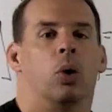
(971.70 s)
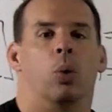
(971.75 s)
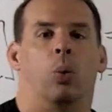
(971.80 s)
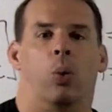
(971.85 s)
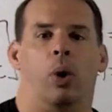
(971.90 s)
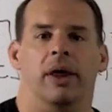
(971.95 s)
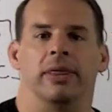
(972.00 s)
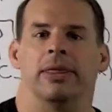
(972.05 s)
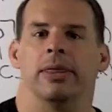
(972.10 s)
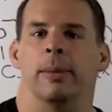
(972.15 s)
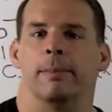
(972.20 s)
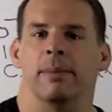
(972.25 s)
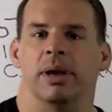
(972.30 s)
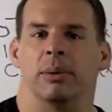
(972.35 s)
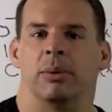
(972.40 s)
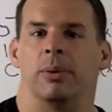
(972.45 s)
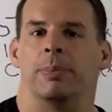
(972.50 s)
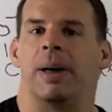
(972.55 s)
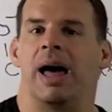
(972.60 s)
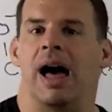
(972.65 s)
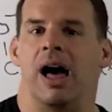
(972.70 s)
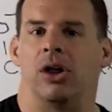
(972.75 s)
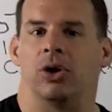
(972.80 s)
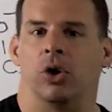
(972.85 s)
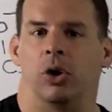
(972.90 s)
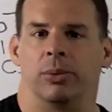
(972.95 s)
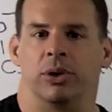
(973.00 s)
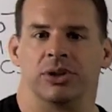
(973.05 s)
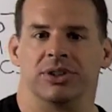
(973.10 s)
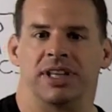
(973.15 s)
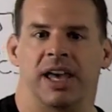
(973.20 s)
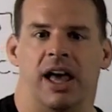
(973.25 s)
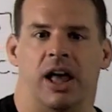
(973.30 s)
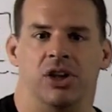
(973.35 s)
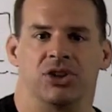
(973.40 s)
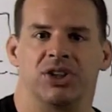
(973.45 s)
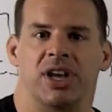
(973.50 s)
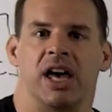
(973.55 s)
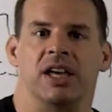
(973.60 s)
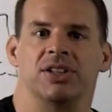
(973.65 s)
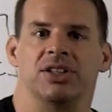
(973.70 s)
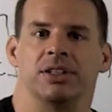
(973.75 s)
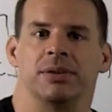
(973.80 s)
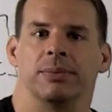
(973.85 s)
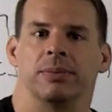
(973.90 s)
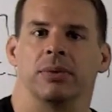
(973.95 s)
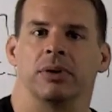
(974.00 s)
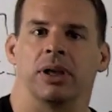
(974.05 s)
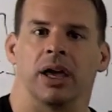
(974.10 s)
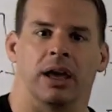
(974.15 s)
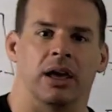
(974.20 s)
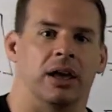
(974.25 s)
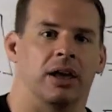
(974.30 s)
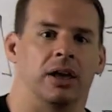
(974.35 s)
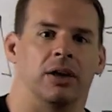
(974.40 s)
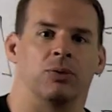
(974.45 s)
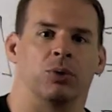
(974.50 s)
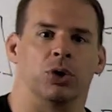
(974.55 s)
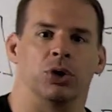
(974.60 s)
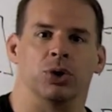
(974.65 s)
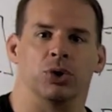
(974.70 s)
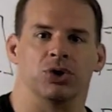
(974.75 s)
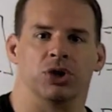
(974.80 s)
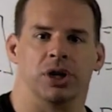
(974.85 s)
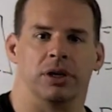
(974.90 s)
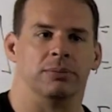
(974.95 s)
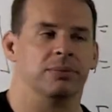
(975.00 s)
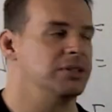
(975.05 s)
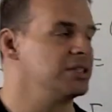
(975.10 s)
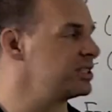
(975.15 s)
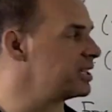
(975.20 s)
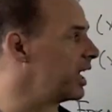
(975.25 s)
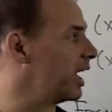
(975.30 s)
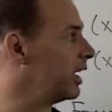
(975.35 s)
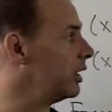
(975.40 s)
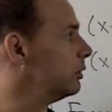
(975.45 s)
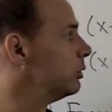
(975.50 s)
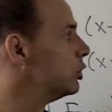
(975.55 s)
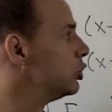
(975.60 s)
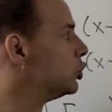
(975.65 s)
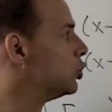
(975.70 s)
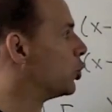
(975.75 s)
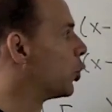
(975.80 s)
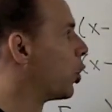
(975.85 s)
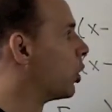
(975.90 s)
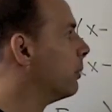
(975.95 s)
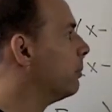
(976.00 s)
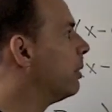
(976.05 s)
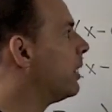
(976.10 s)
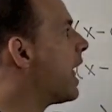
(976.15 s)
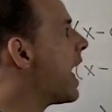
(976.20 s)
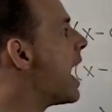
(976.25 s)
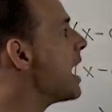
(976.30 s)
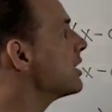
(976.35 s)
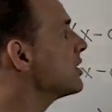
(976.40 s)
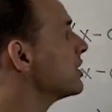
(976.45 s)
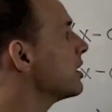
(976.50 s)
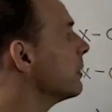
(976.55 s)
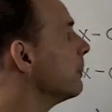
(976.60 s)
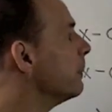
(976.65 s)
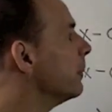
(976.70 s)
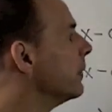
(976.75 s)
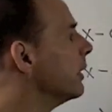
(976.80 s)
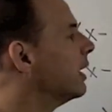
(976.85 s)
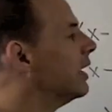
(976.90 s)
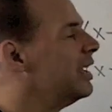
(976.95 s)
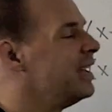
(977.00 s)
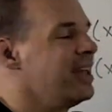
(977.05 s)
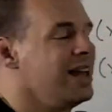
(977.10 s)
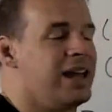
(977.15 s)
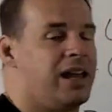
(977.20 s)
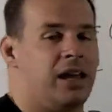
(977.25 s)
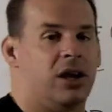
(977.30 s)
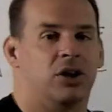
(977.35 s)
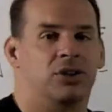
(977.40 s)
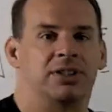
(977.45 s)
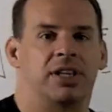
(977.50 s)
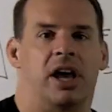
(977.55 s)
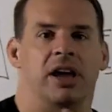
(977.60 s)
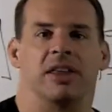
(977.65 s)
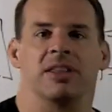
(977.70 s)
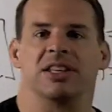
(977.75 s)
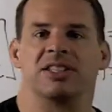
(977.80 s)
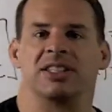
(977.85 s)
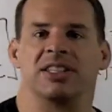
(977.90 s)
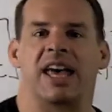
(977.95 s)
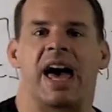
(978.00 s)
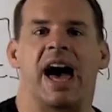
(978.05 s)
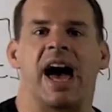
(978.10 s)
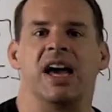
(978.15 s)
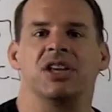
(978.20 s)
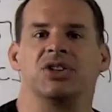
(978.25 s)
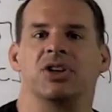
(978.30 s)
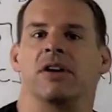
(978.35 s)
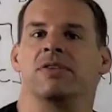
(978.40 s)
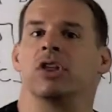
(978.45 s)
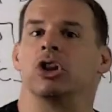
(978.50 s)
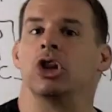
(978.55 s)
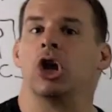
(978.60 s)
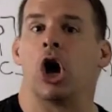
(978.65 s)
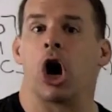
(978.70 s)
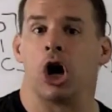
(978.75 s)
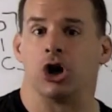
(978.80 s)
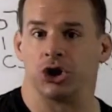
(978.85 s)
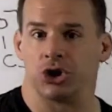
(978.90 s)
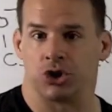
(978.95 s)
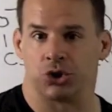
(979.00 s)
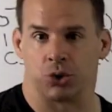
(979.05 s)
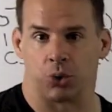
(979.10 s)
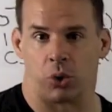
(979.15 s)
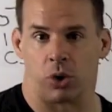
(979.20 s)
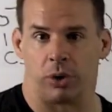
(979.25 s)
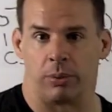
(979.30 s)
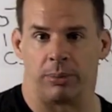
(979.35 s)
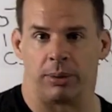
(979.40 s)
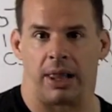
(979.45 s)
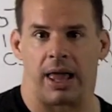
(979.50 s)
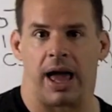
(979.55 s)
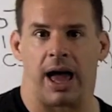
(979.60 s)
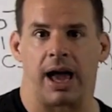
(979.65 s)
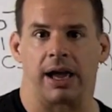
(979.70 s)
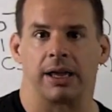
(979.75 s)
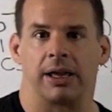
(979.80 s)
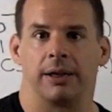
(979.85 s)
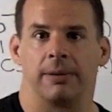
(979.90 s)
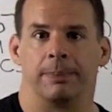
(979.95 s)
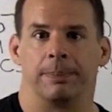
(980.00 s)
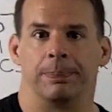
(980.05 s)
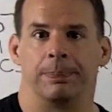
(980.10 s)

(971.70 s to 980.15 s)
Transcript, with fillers: what the minimal polynomial tells us, okay, if we're using, say, Jordan blocks, it'll tell you the size of the largest Jordan block.